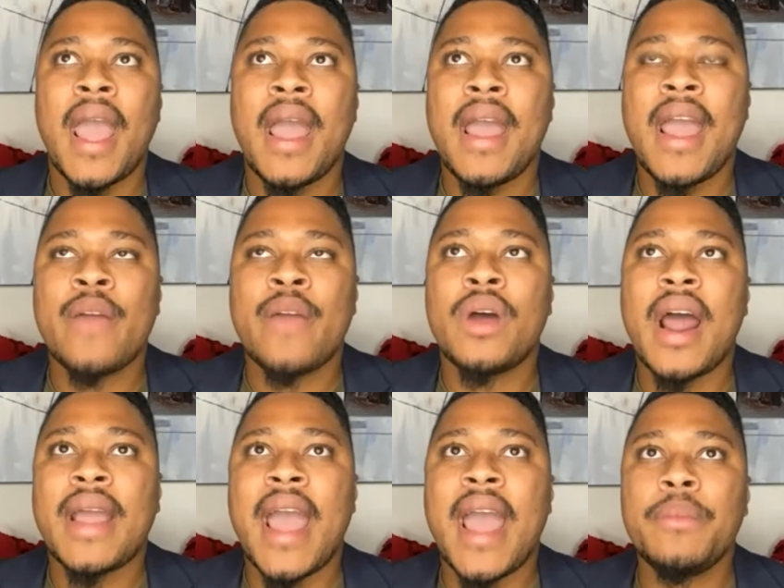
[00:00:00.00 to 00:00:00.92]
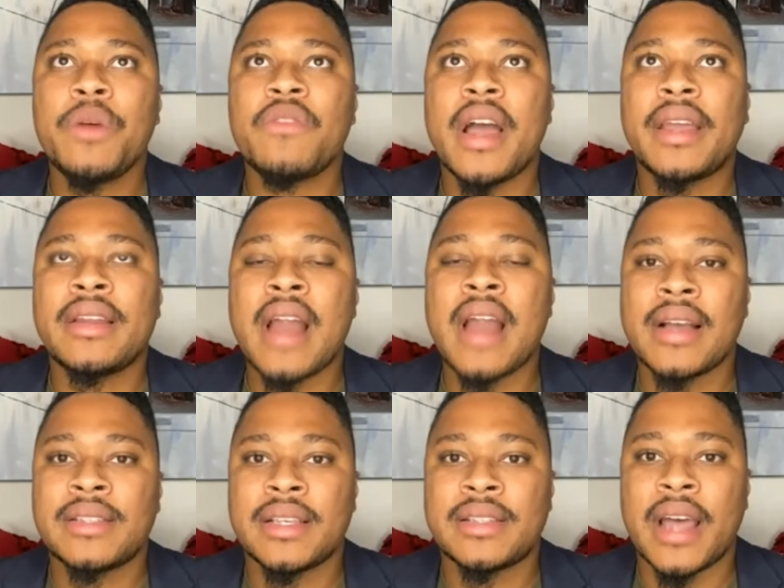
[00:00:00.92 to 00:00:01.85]
And what I came to
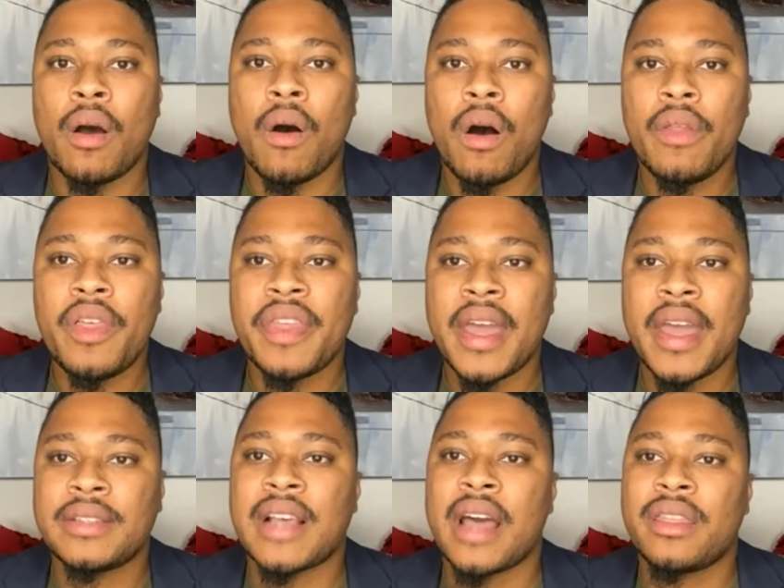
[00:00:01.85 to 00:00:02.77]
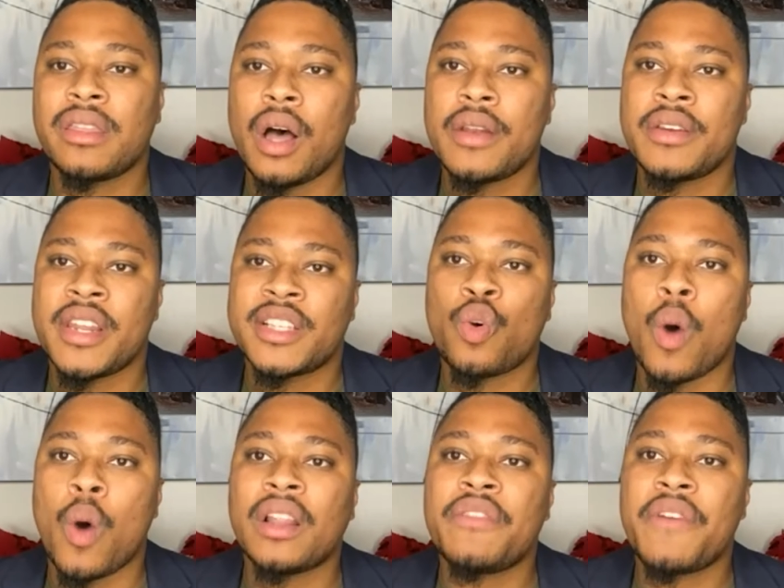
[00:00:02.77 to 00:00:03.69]
recognize is that all the things I thought
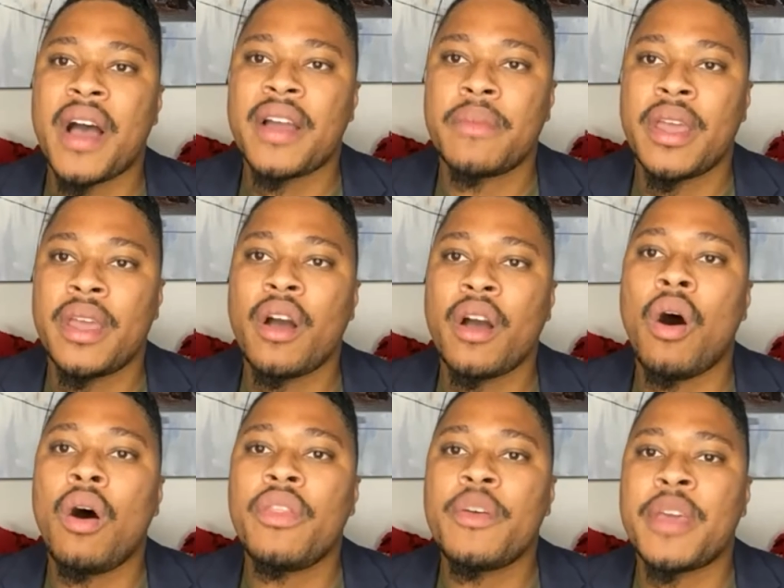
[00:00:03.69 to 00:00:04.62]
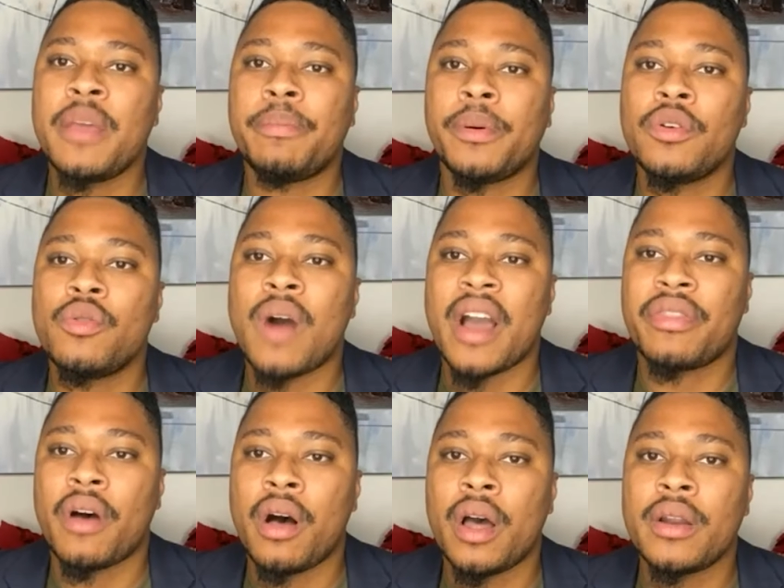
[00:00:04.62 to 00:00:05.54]
disqualified me, all the people who I
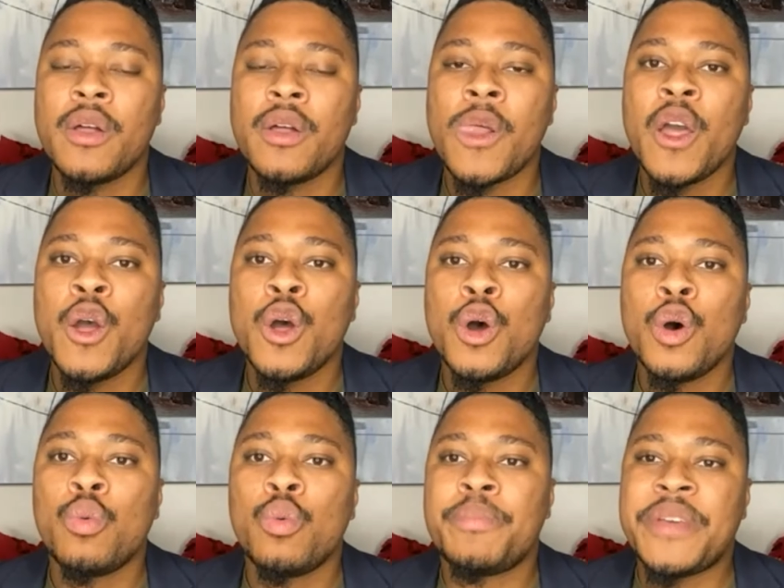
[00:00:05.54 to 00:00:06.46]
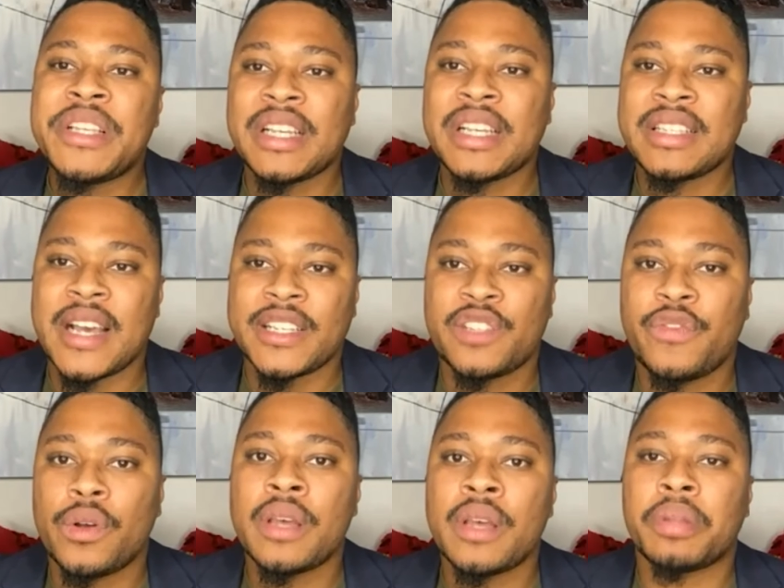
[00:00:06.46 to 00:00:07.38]
thought would be
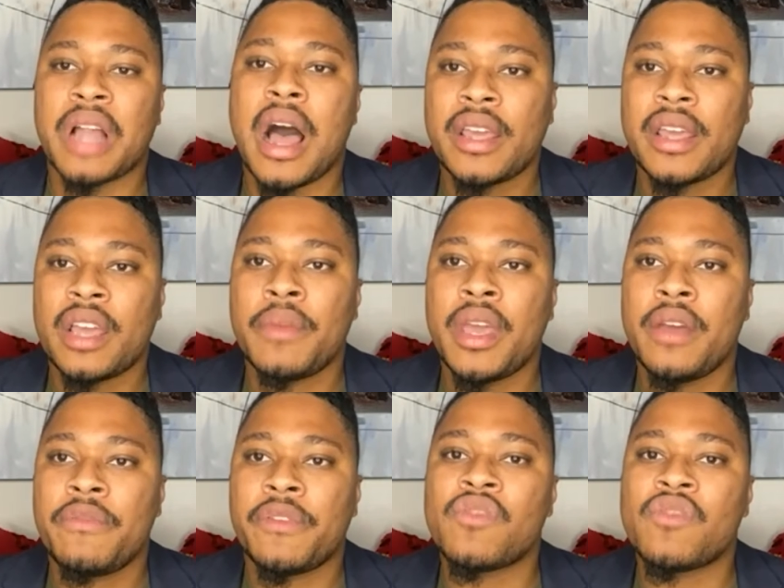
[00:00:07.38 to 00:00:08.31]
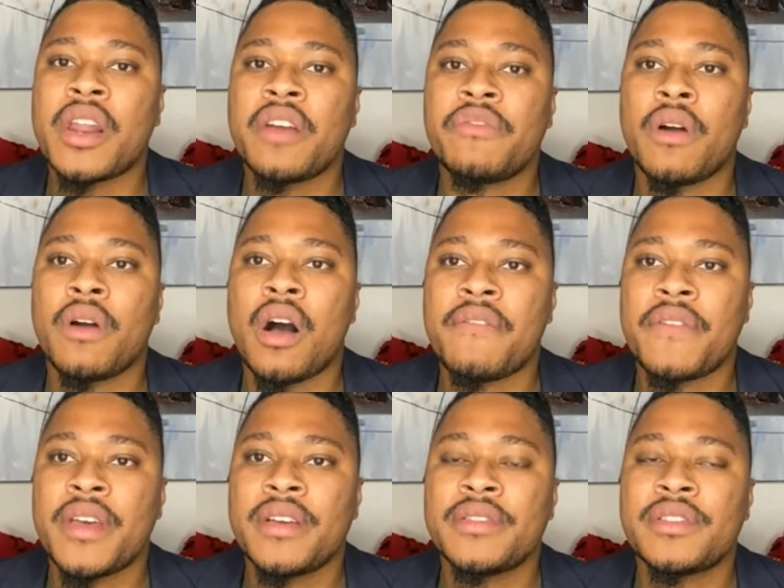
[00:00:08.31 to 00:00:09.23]
successful in blocking me from running for
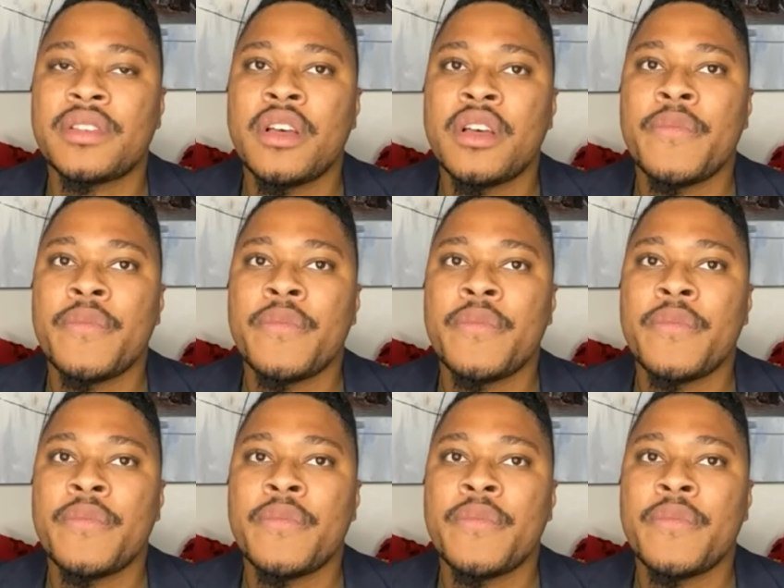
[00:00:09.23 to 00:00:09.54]
office,